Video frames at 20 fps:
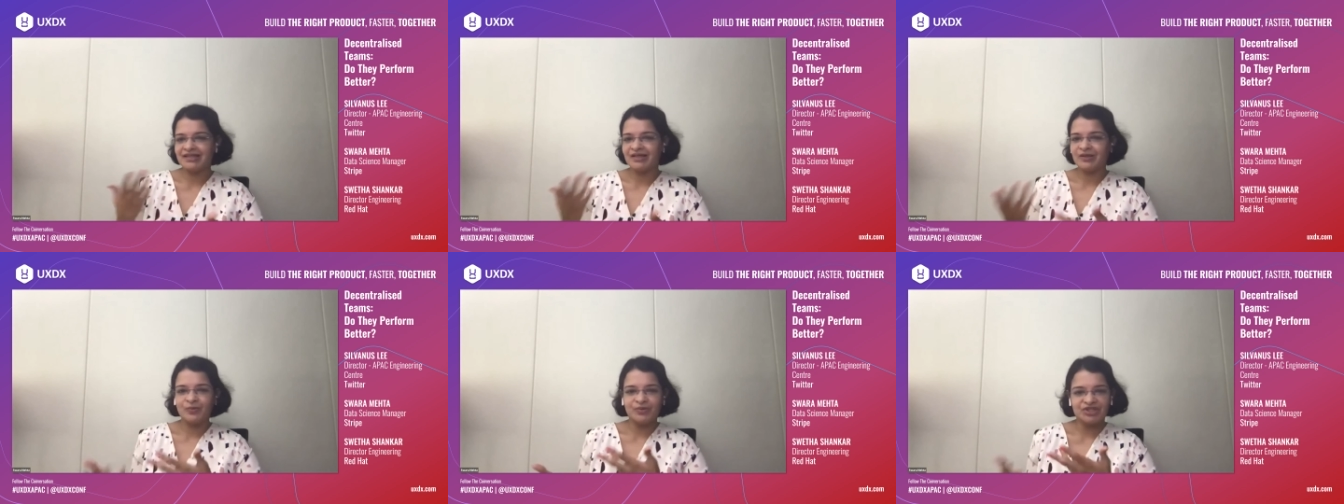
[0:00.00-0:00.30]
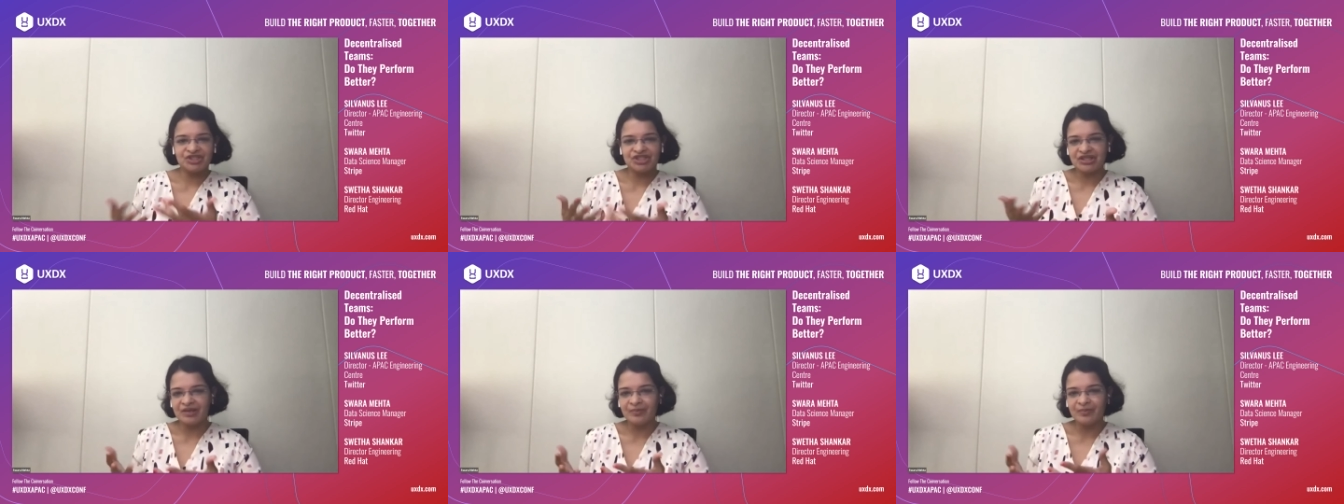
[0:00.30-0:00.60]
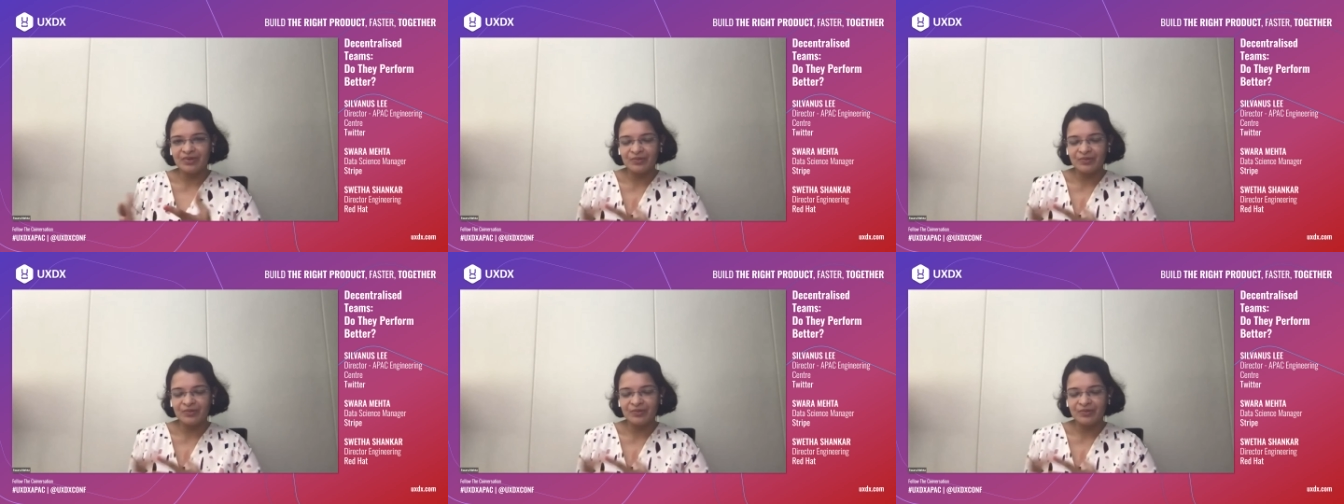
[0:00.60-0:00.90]

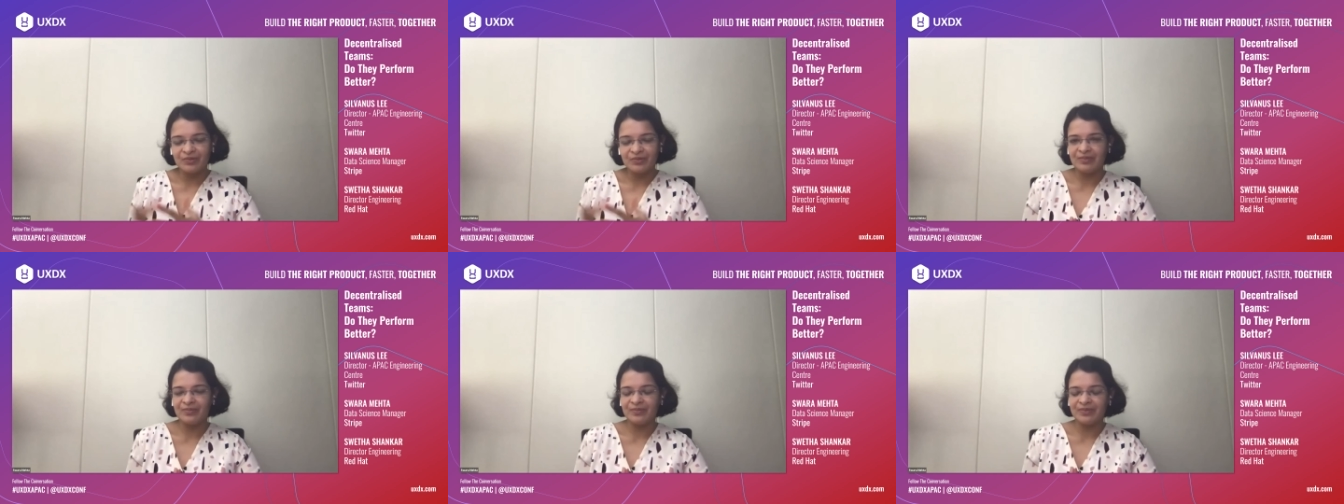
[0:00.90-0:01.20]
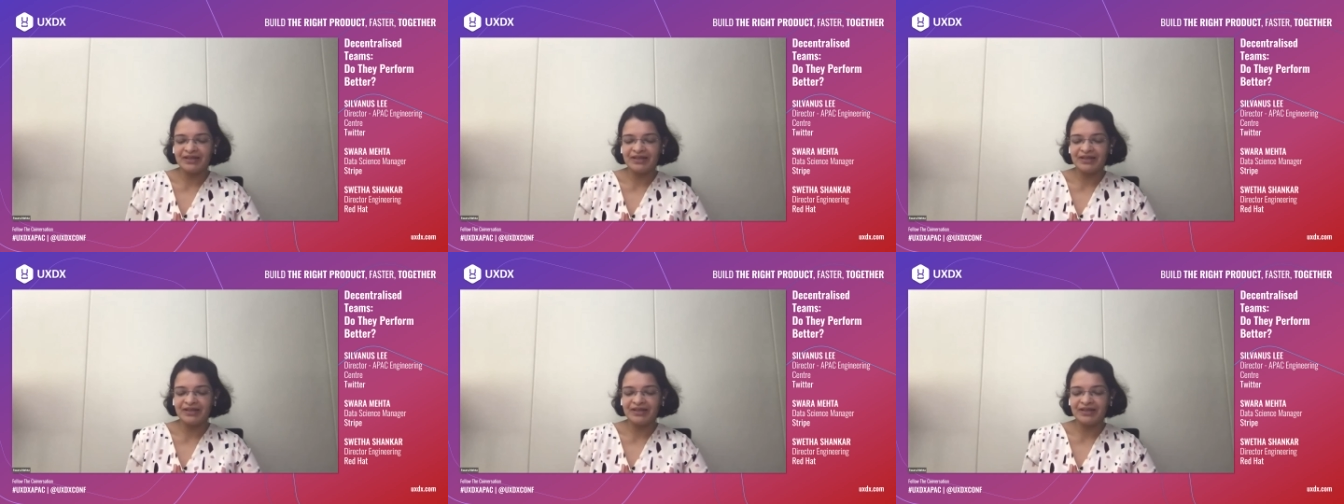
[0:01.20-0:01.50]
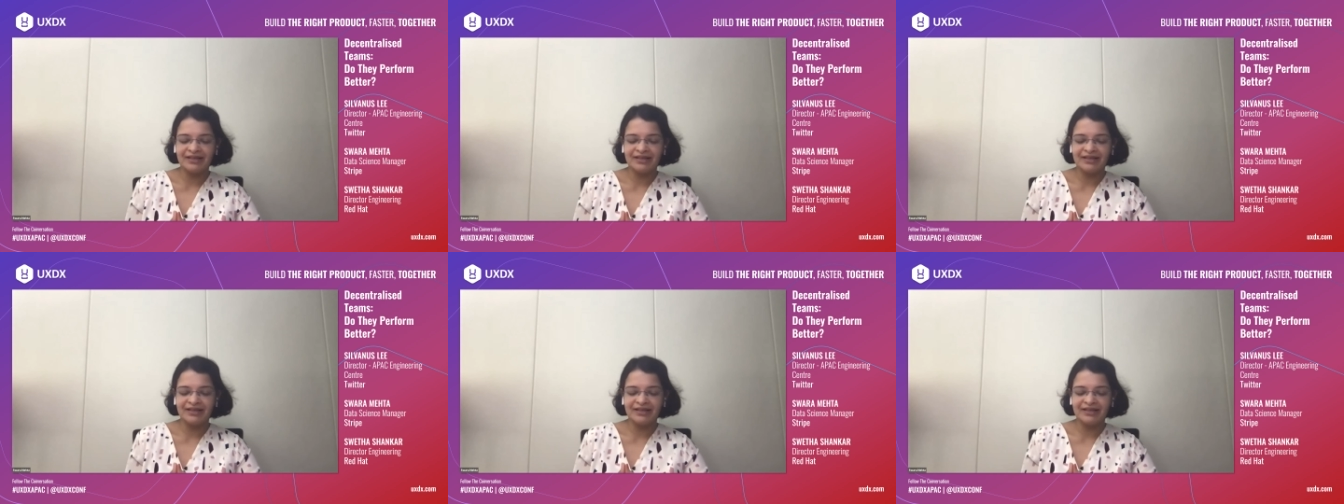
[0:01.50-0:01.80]
distinguishing between
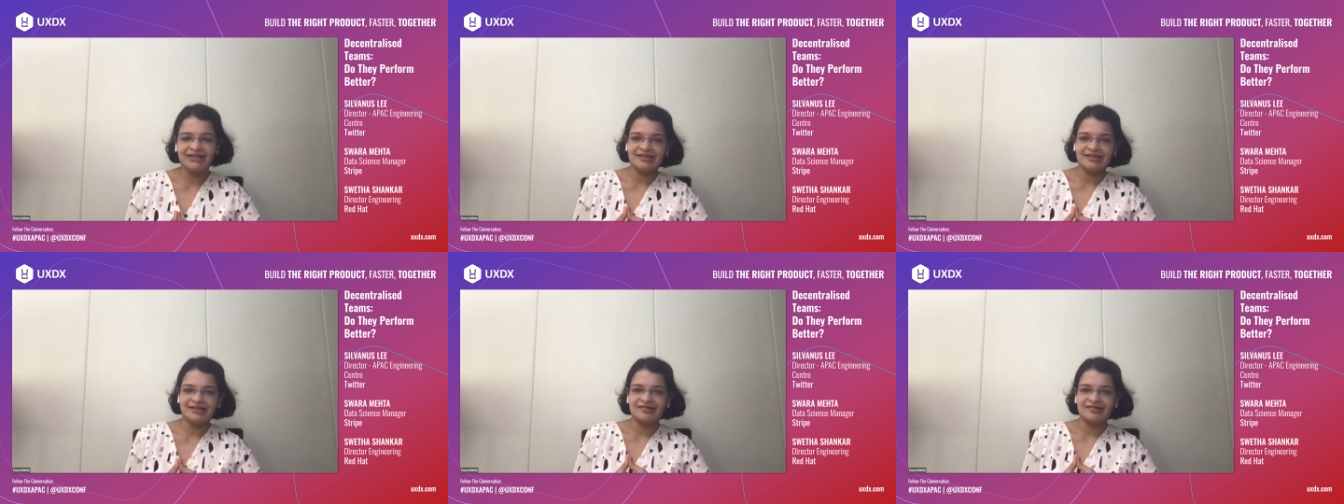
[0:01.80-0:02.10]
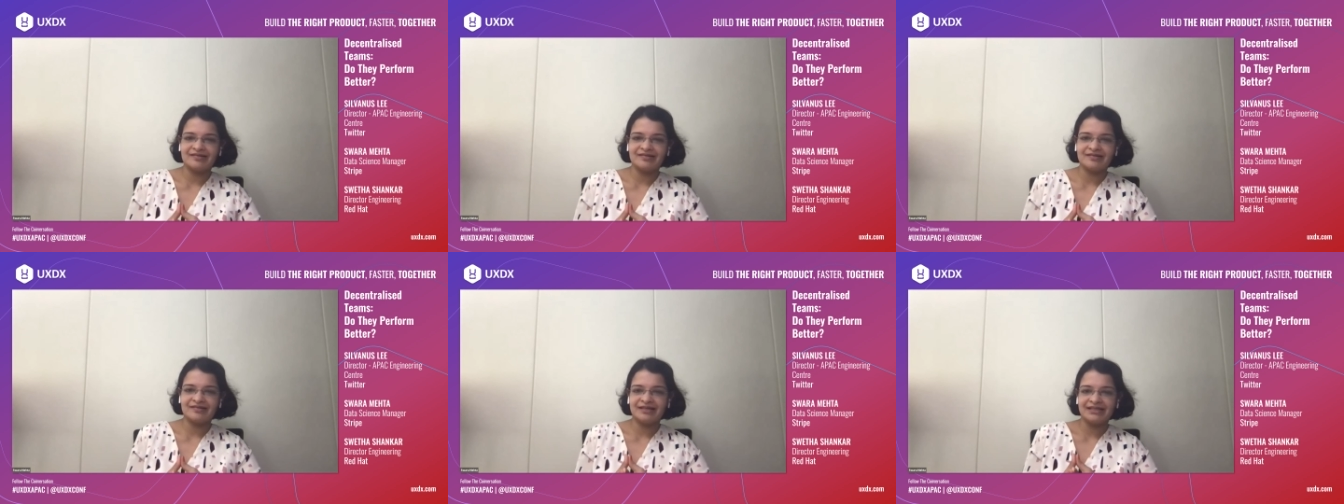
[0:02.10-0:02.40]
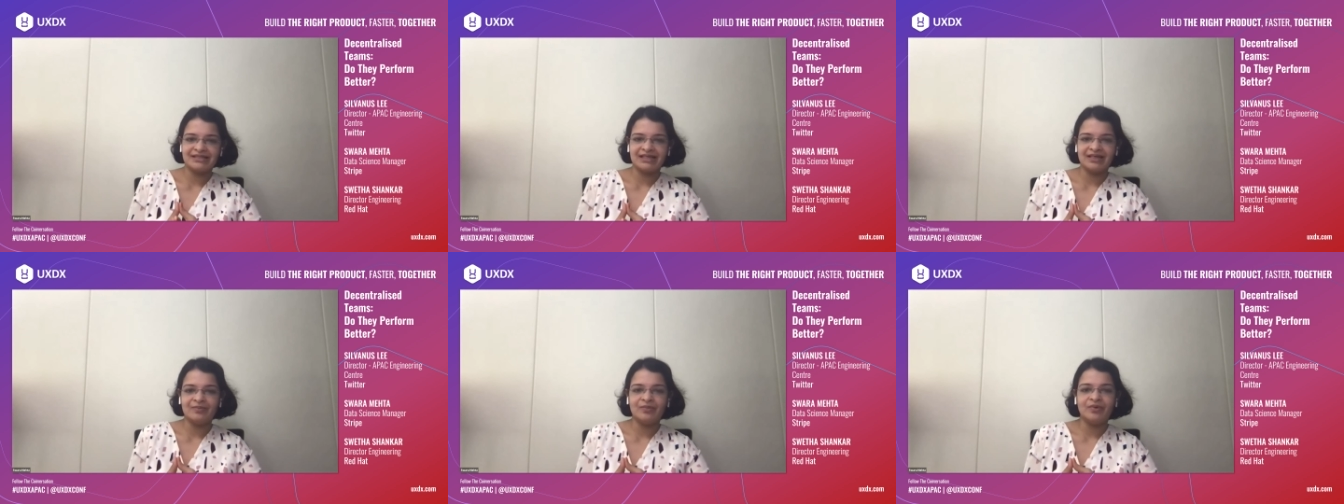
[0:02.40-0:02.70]
people in a
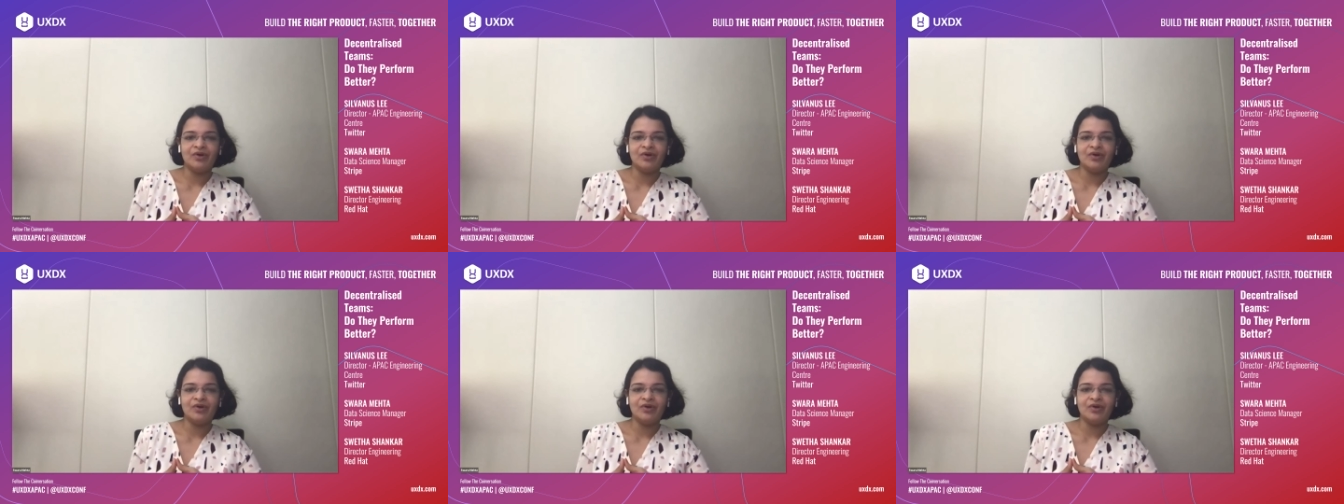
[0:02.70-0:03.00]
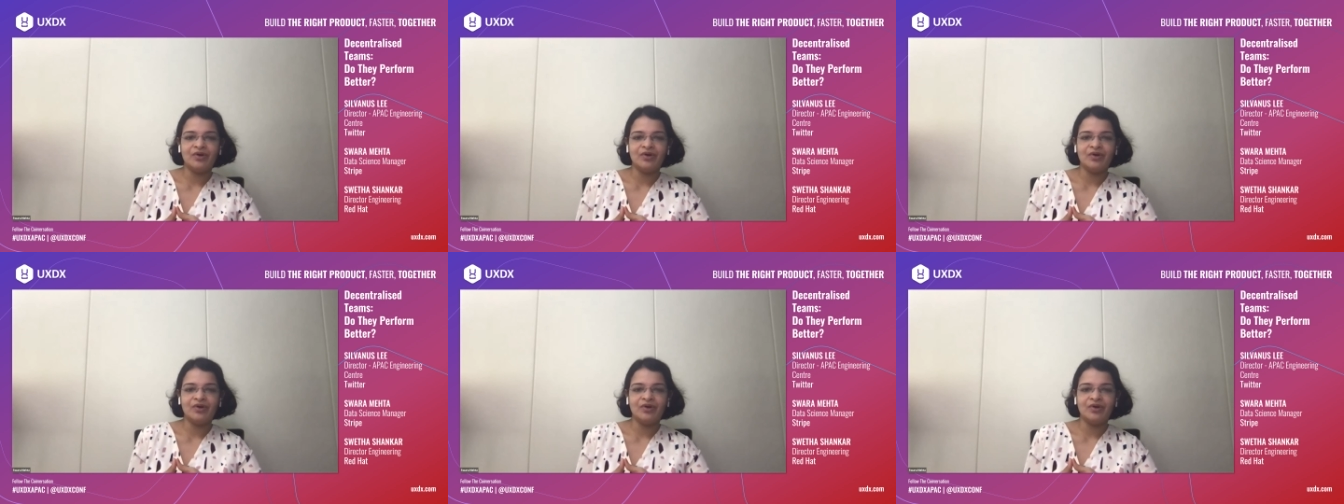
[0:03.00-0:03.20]
decentralized team,